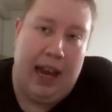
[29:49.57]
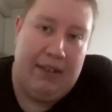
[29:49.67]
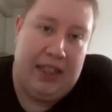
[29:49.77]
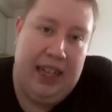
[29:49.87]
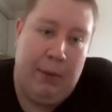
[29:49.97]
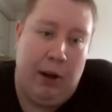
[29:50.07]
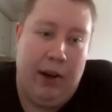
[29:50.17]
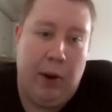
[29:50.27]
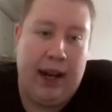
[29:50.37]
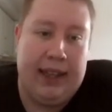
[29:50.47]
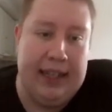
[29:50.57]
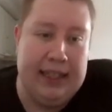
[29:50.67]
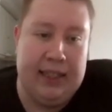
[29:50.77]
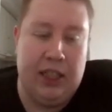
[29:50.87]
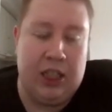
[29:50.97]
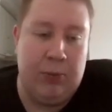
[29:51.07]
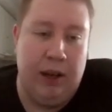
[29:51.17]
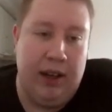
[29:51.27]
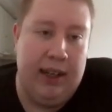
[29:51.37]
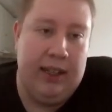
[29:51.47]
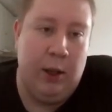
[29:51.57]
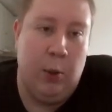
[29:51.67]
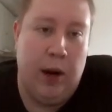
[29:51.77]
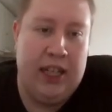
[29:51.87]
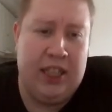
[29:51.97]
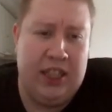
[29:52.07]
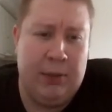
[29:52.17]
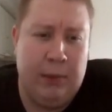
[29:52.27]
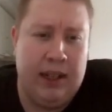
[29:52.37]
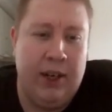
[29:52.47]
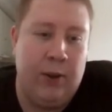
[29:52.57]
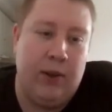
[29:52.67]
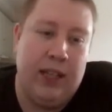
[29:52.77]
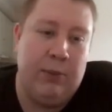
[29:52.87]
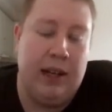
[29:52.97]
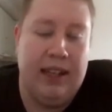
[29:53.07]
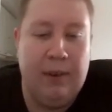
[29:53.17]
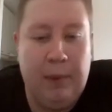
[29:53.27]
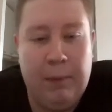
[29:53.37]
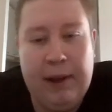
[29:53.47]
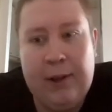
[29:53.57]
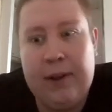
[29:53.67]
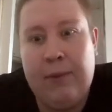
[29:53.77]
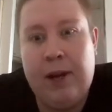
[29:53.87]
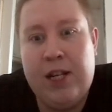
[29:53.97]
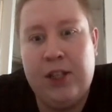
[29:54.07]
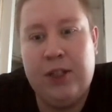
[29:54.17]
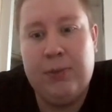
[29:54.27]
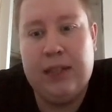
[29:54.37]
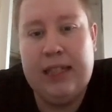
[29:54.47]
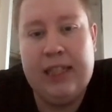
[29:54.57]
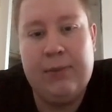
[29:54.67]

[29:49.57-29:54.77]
that I have seen, probably rank this just behind Vengeance is Mine, although this might even be better than Vengeance is Mine.